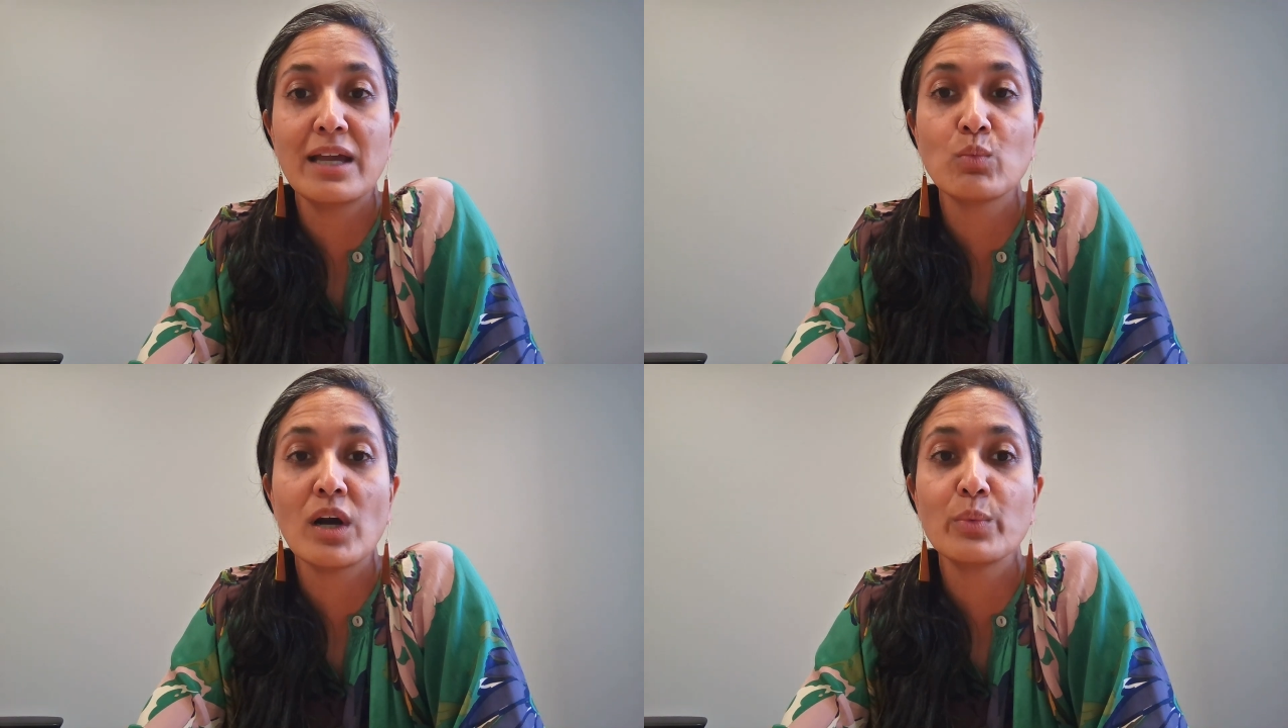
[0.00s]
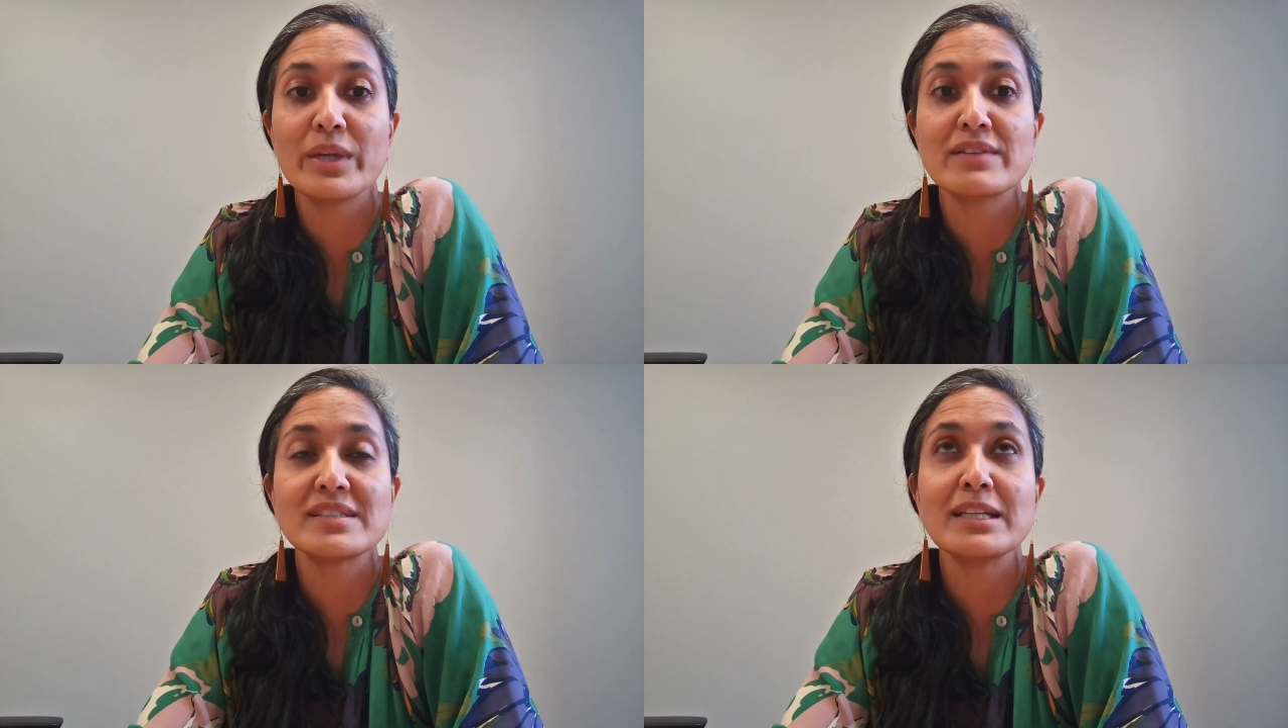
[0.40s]
and while we
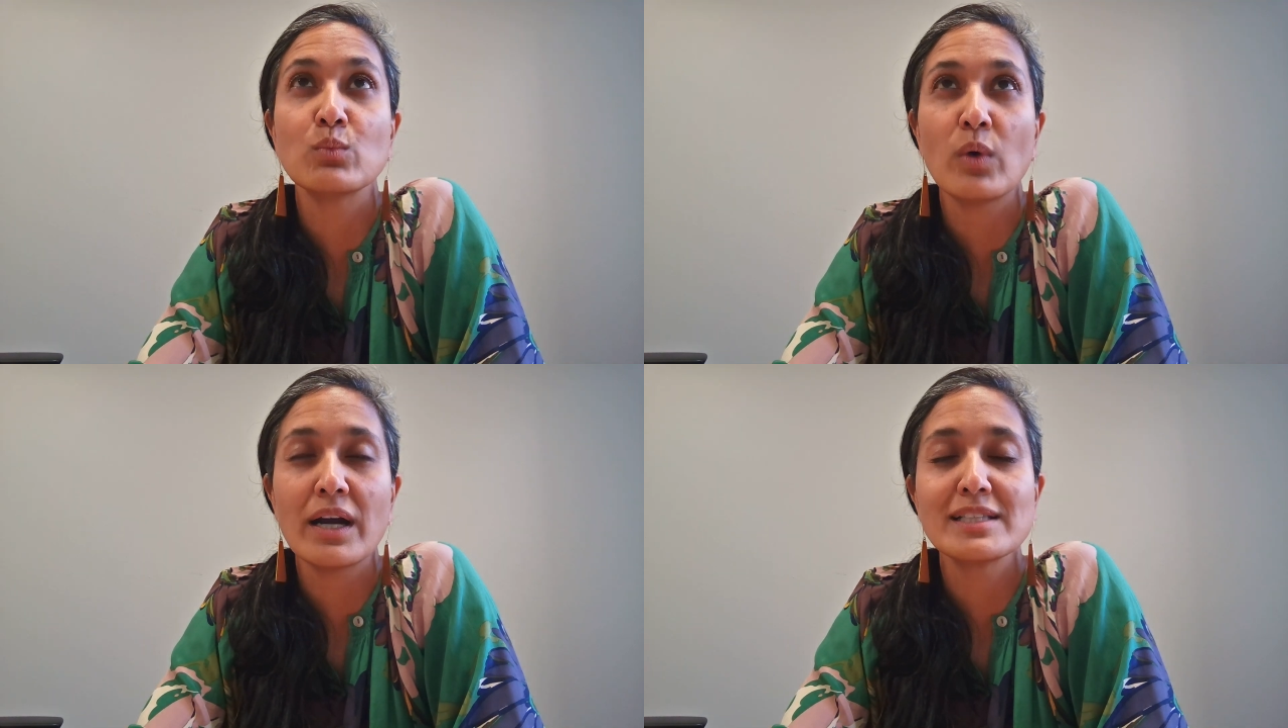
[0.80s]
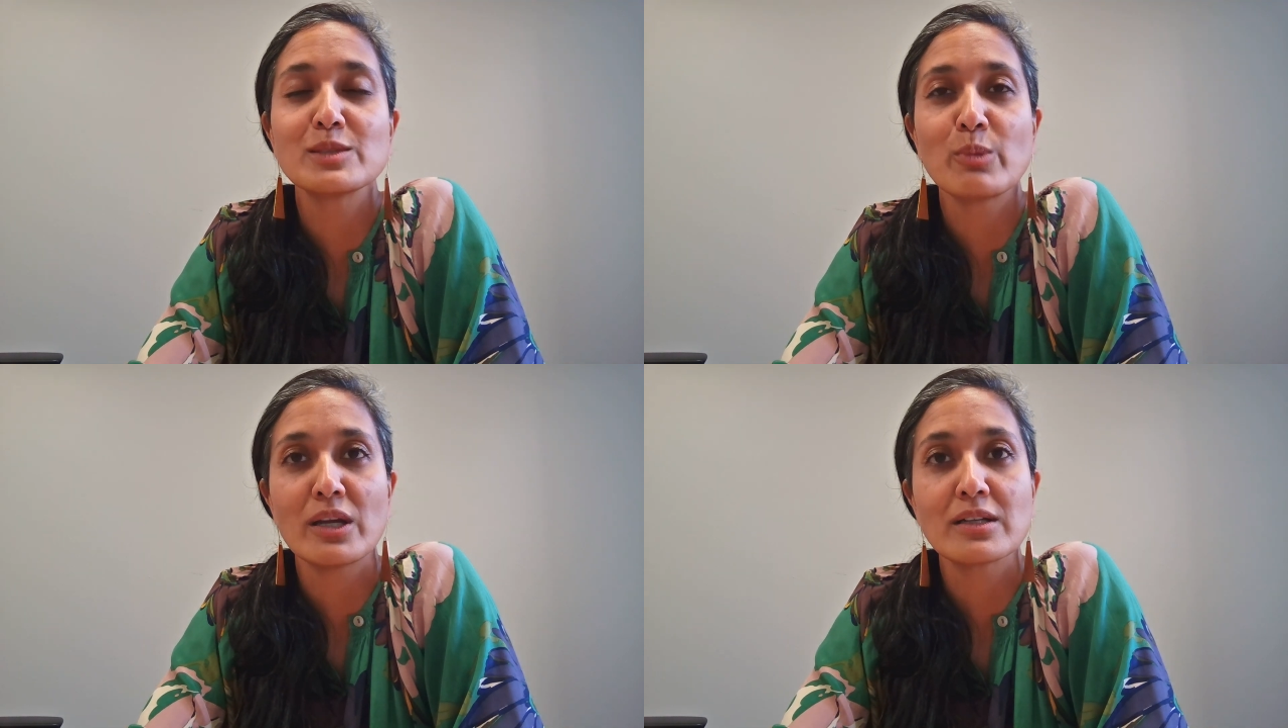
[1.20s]
have seen
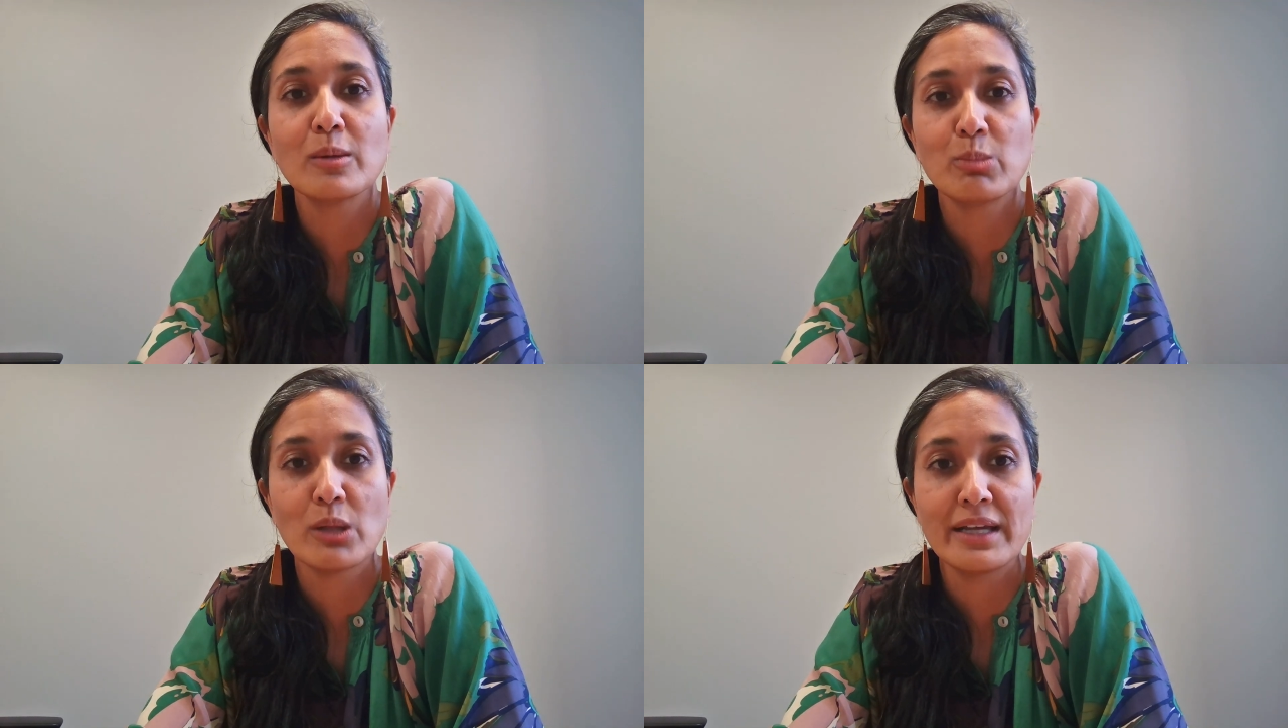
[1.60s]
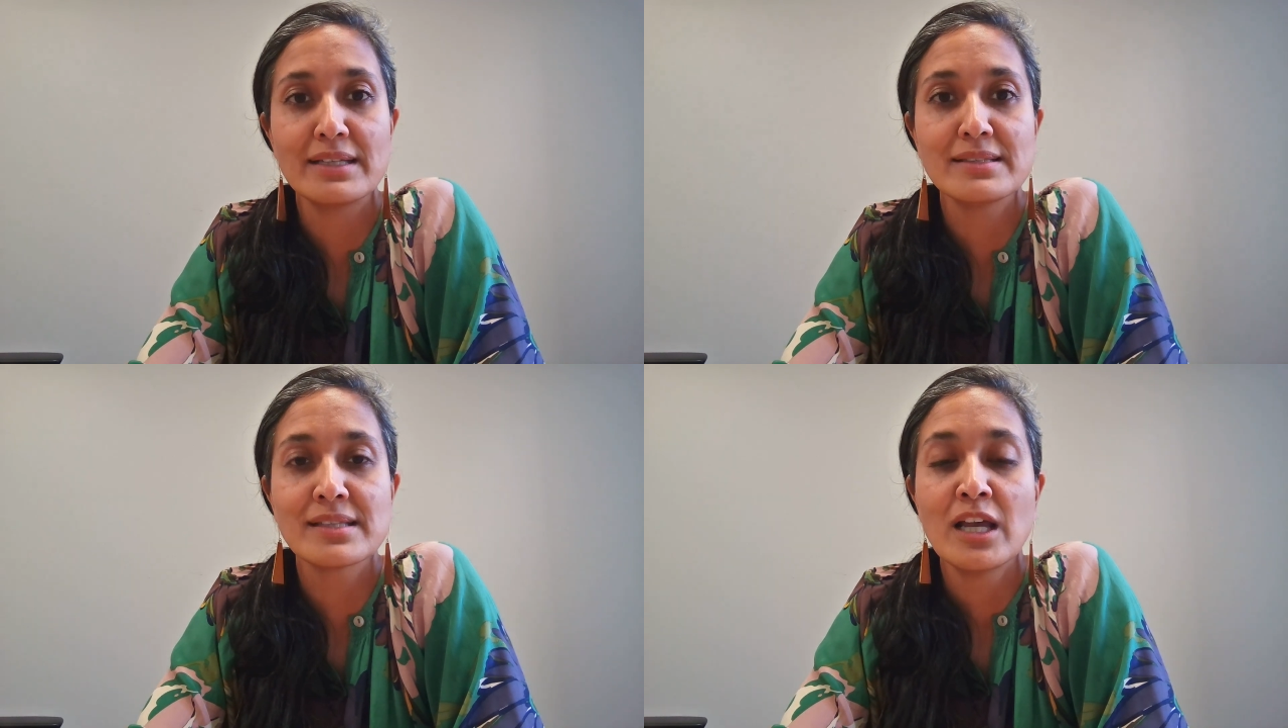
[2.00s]
widespread
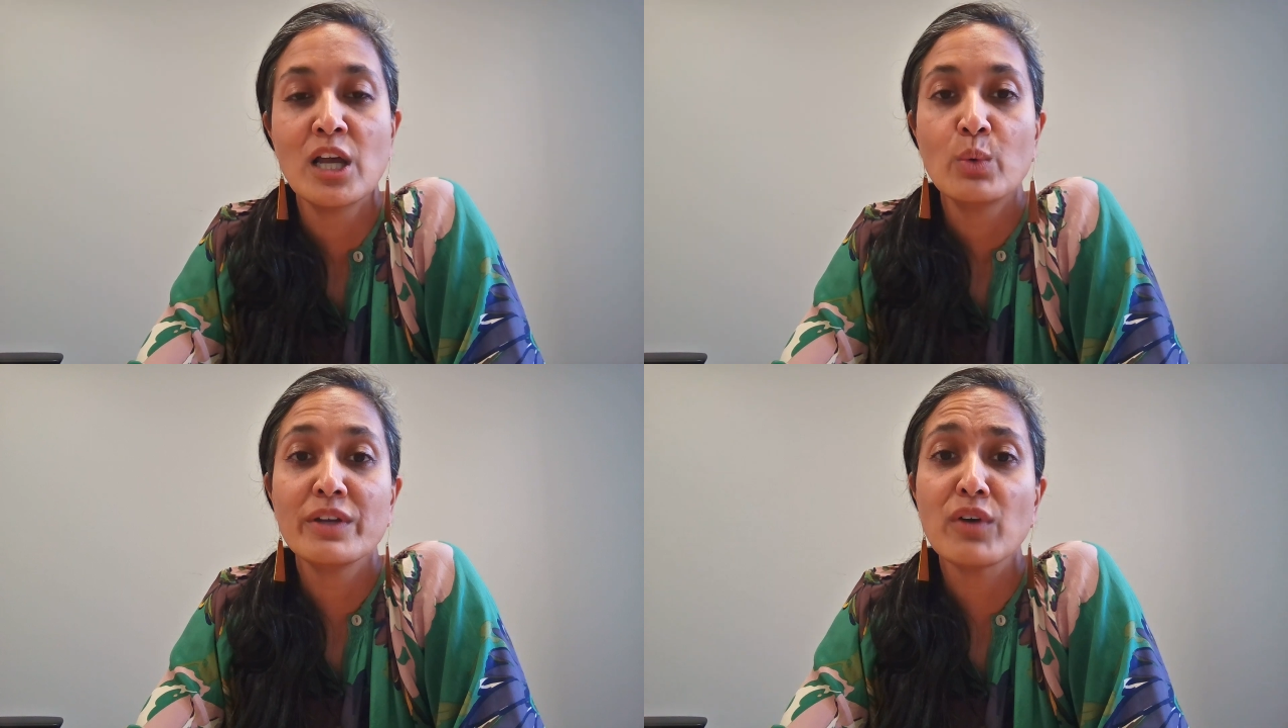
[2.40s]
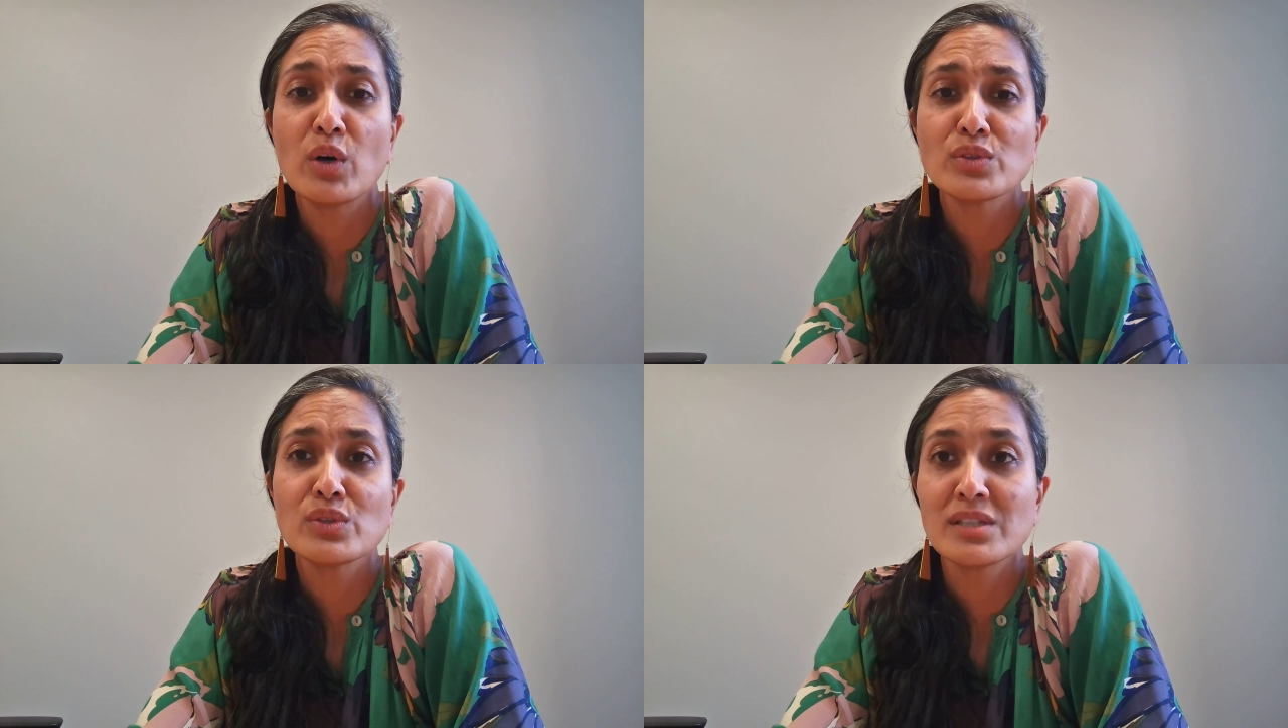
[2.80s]
compliance, we've
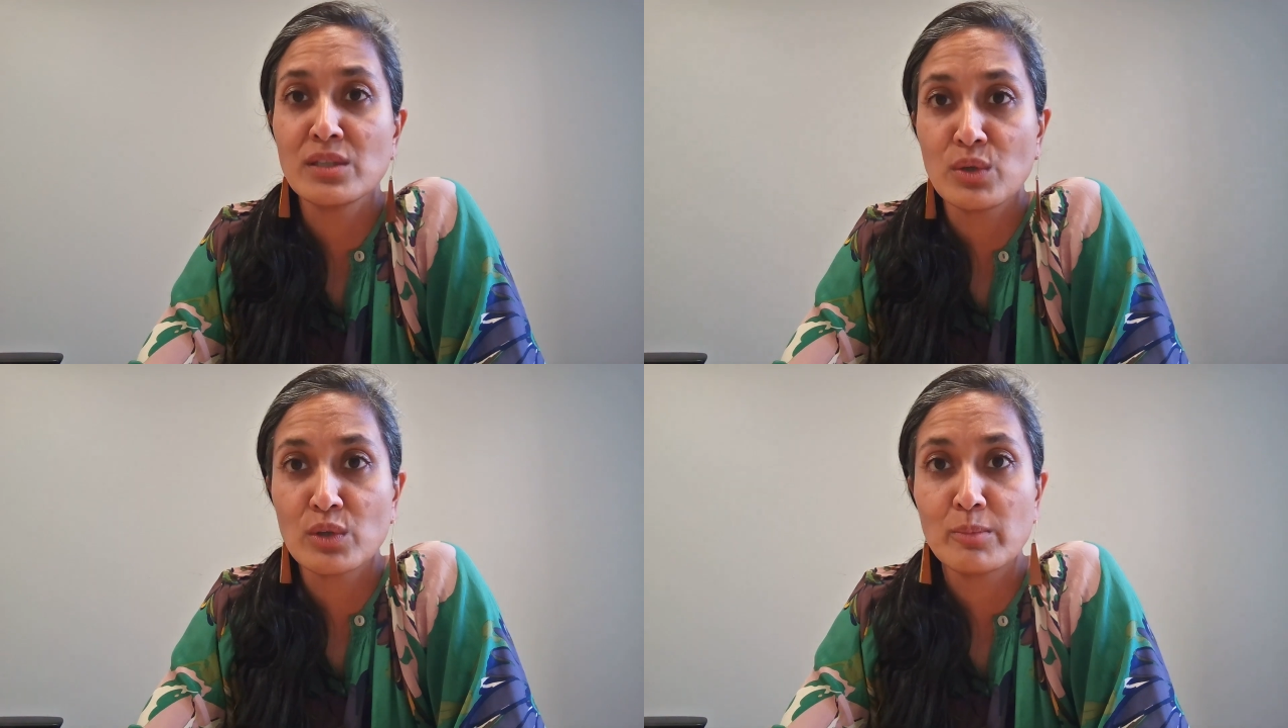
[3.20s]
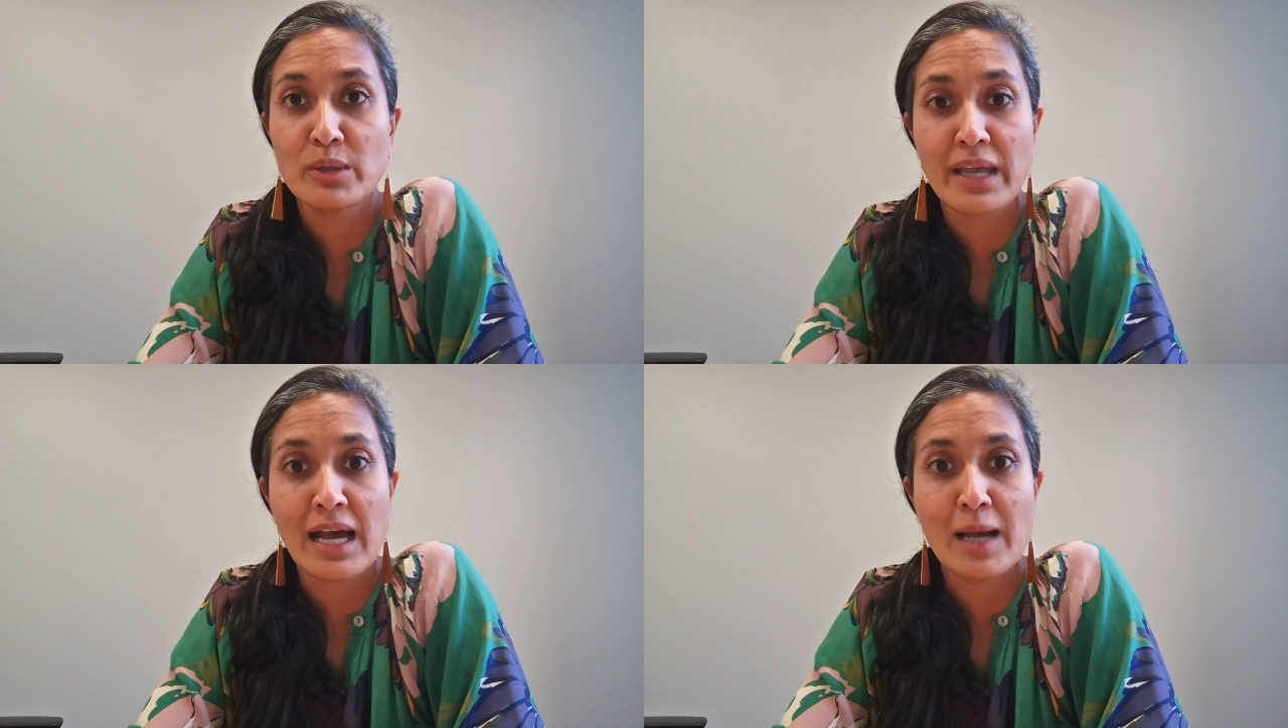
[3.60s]
also seen notable
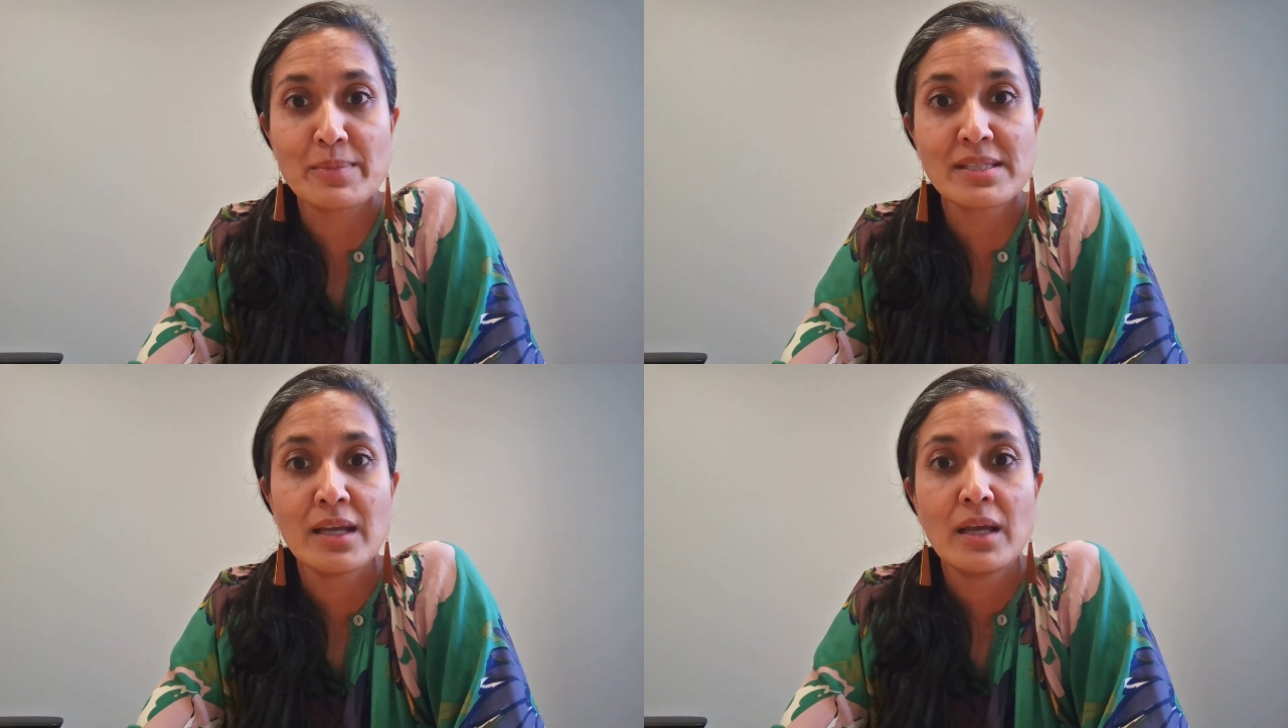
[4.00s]
gaps,